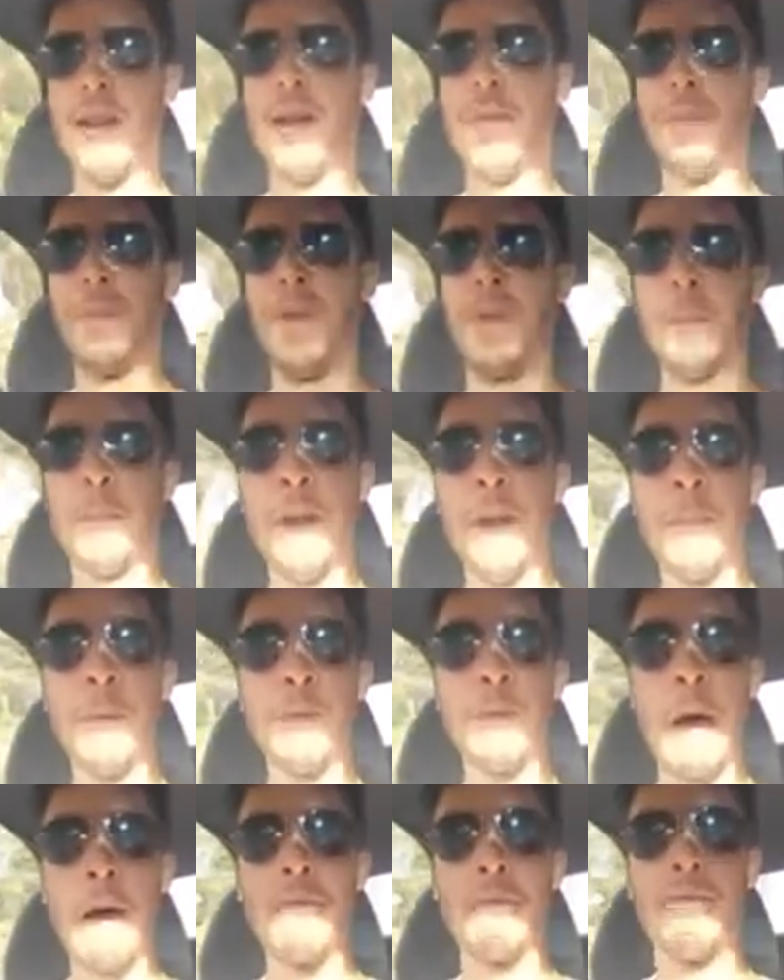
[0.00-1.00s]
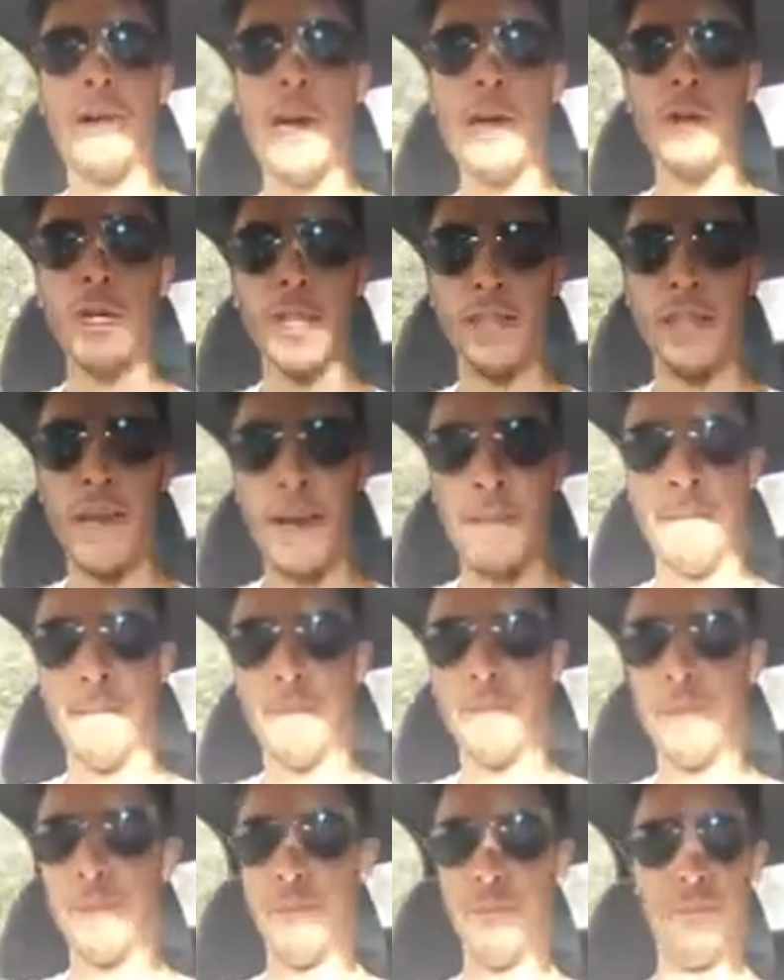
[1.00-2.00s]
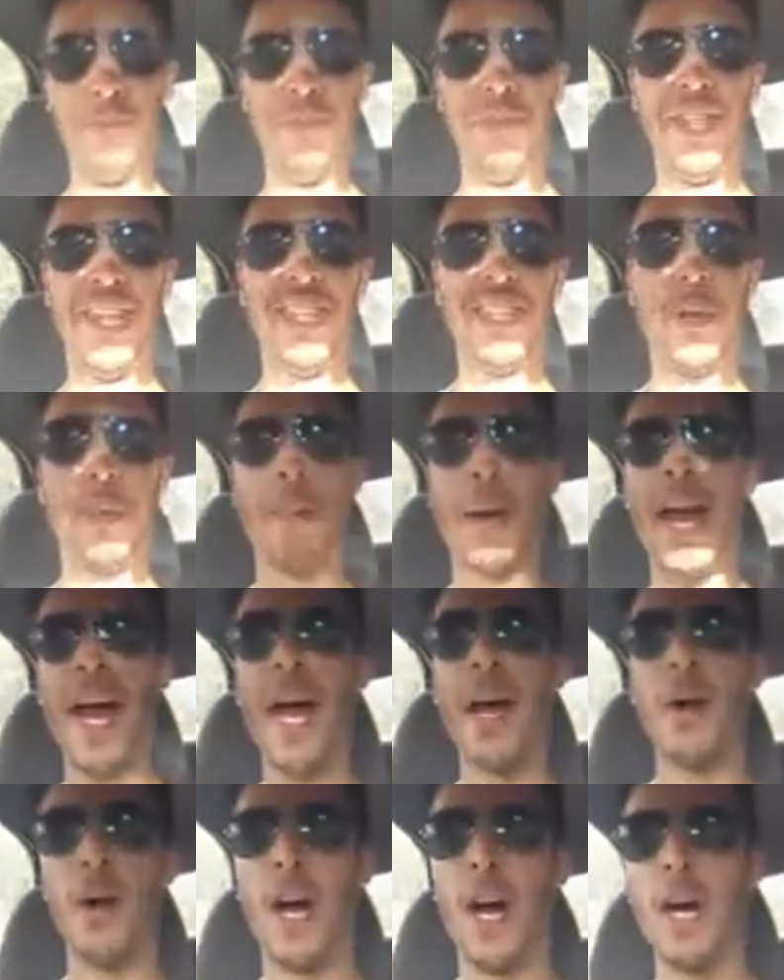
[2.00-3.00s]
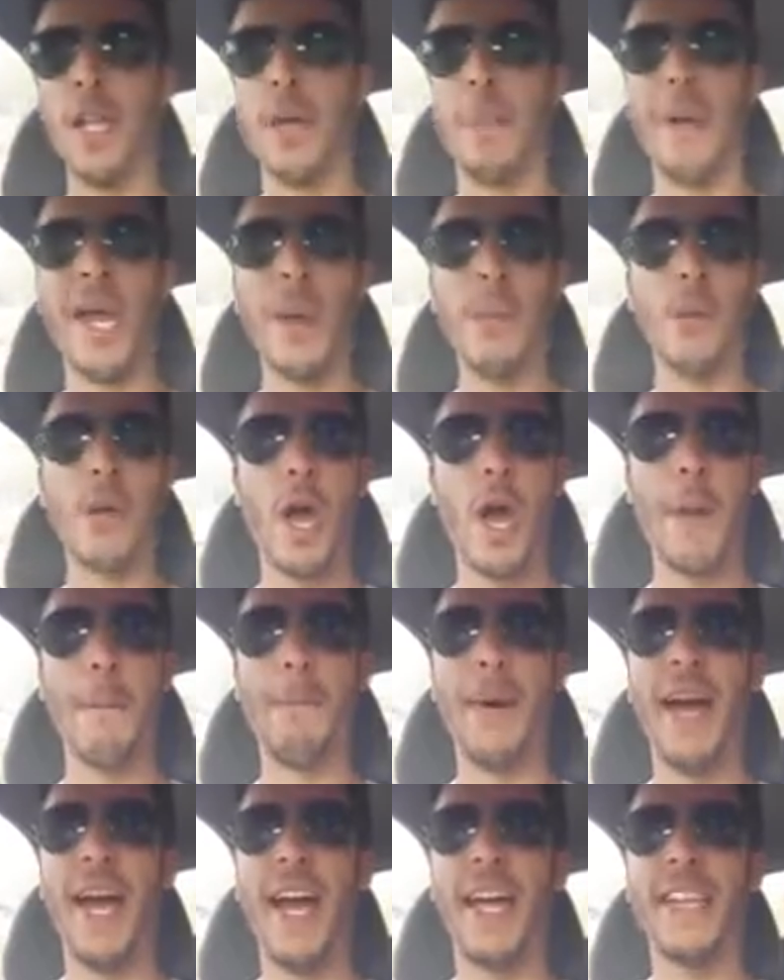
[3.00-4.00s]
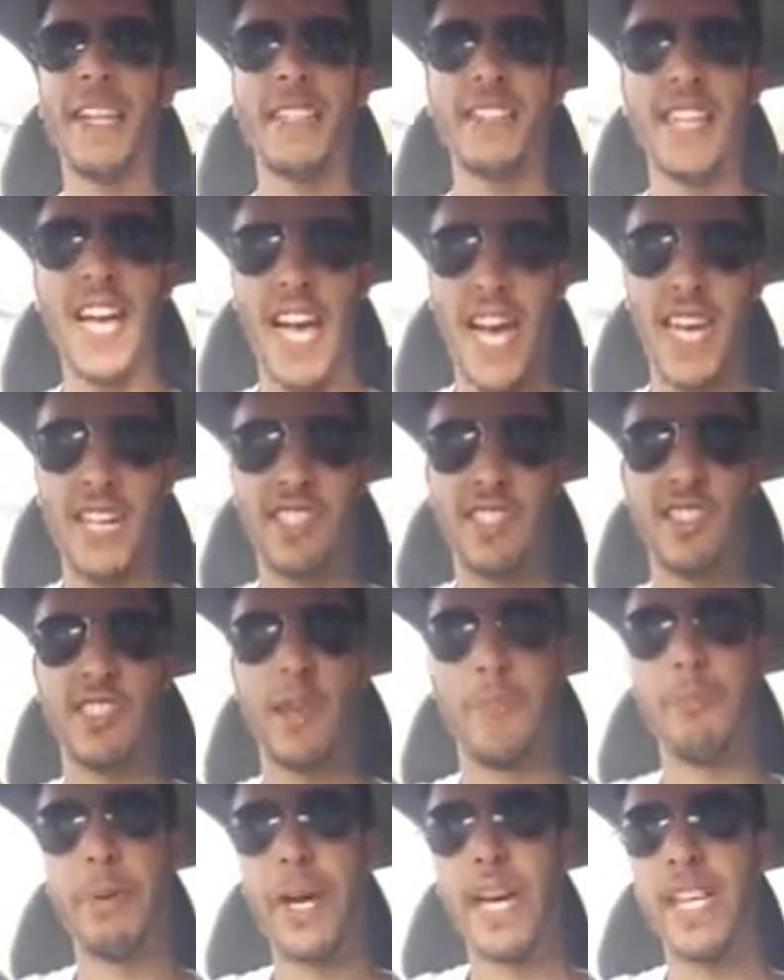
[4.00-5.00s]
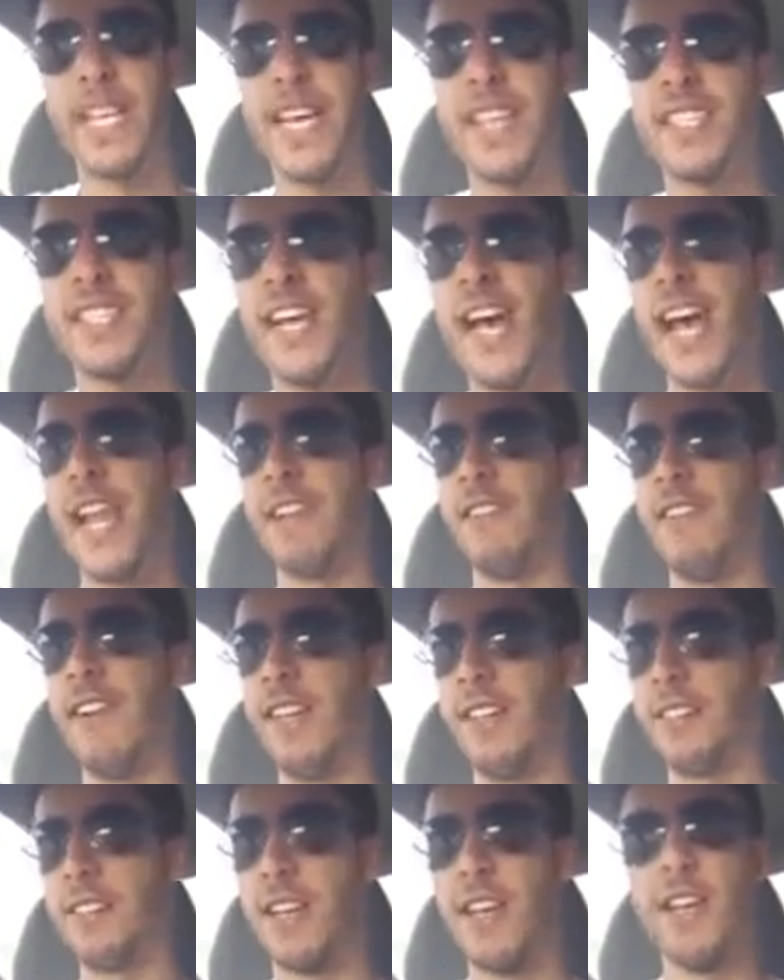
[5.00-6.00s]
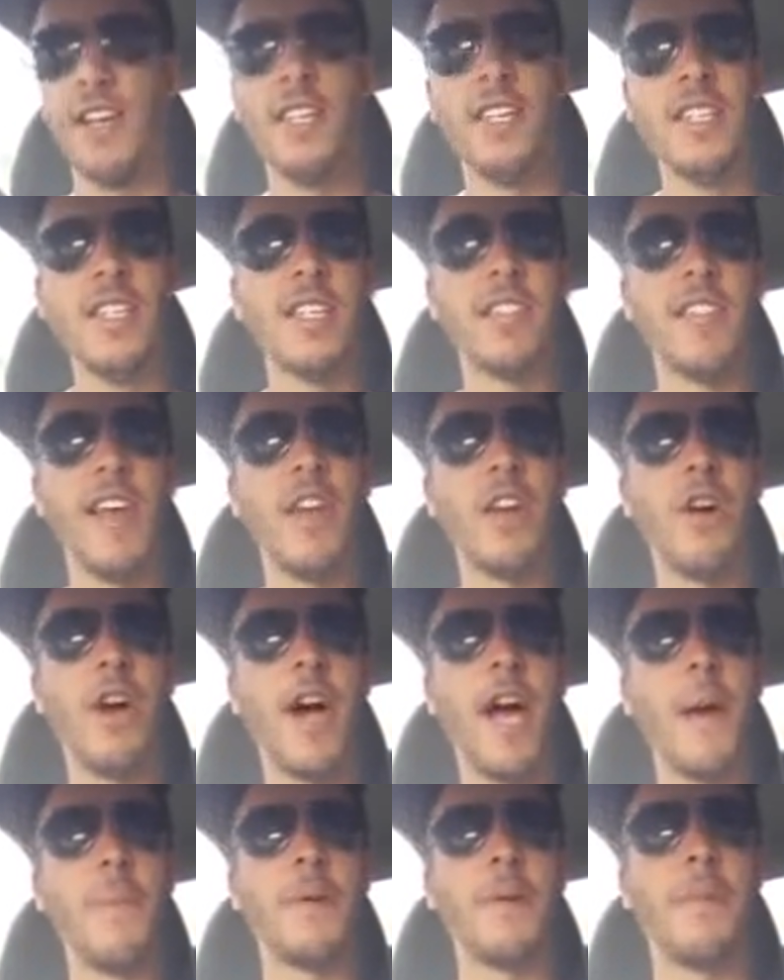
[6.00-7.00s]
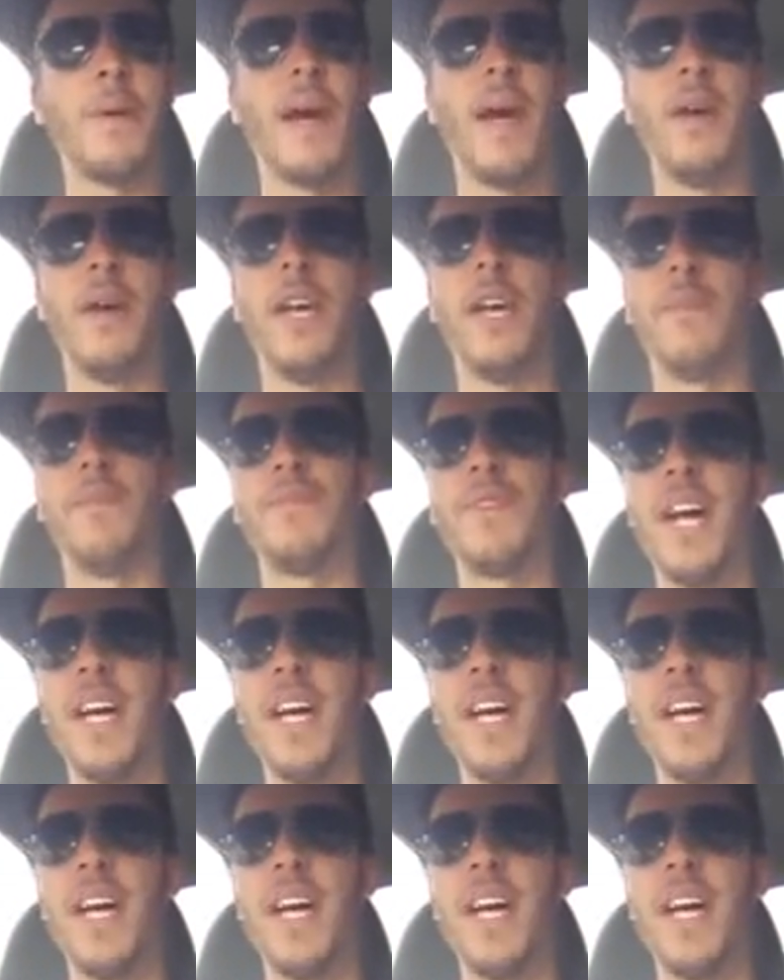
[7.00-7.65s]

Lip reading: And the people that voted them into power, the people that are paying the taxes that pay their salaries, they're not happy about it.